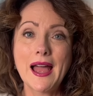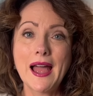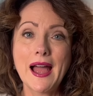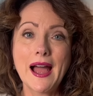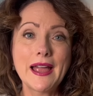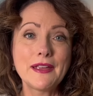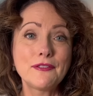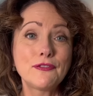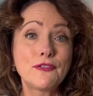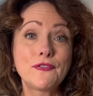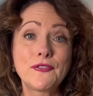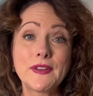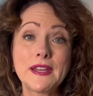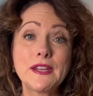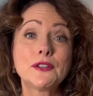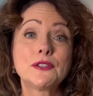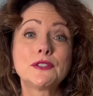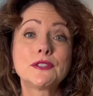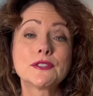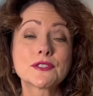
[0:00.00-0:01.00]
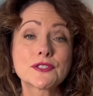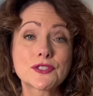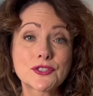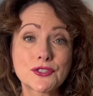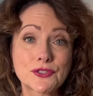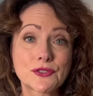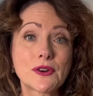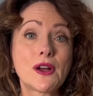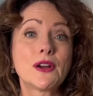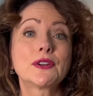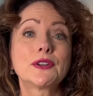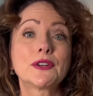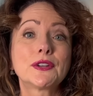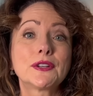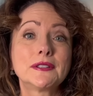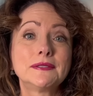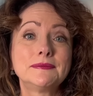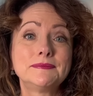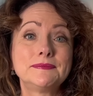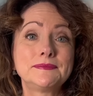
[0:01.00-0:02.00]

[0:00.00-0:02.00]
I feel stronger.